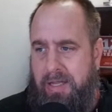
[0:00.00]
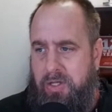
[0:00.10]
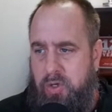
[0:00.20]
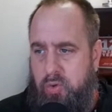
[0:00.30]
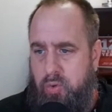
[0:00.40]

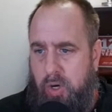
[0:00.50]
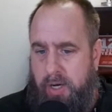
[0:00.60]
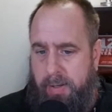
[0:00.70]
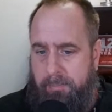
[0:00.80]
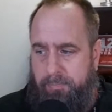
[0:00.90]
you
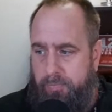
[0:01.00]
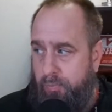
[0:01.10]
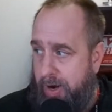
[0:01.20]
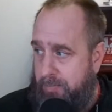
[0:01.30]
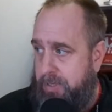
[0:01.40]

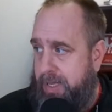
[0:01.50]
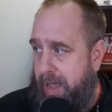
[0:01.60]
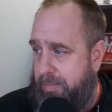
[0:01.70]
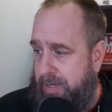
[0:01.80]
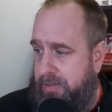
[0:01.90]
write them in the
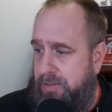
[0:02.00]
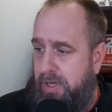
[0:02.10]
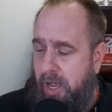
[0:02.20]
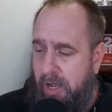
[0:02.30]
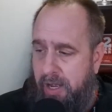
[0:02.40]
comments,
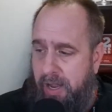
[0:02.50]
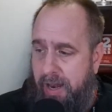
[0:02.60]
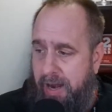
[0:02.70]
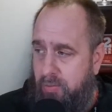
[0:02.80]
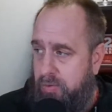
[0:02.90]

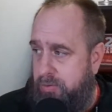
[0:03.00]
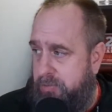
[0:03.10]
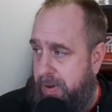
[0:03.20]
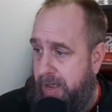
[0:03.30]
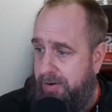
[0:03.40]
and I will
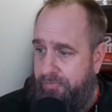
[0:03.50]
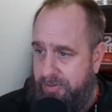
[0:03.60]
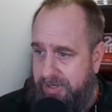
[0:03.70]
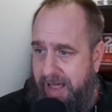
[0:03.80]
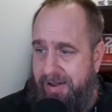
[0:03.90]
respond. If
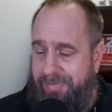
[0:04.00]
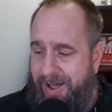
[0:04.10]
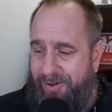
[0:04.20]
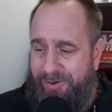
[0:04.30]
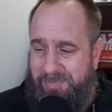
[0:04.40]
it's live
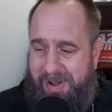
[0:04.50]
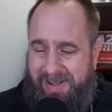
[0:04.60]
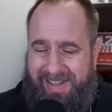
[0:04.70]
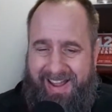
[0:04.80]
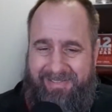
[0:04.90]
now, I'll
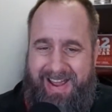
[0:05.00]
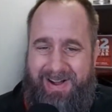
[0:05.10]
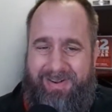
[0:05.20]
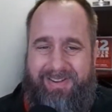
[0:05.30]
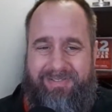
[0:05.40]
respond live
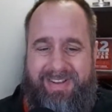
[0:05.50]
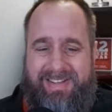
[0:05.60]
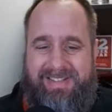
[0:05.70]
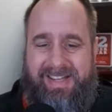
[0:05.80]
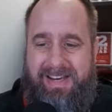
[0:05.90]
now. If
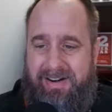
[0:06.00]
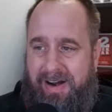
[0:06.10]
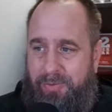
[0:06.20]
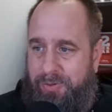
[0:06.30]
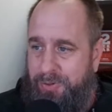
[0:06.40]
it's later,
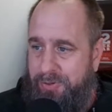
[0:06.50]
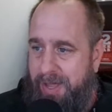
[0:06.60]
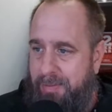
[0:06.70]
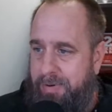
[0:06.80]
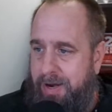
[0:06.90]
I will do
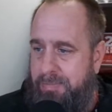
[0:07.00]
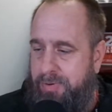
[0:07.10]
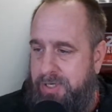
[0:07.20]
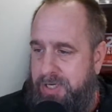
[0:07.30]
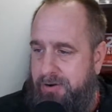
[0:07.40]
that. But I
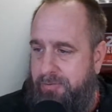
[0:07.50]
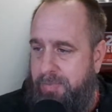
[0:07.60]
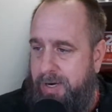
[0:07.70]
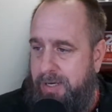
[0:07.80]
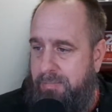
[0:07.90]
appreciate
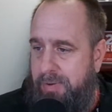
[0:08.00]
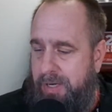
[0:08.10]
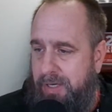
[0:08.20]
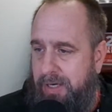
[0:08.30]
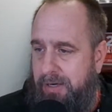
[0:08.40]
everybody
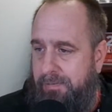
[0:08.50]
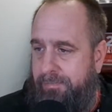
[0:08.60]
being here.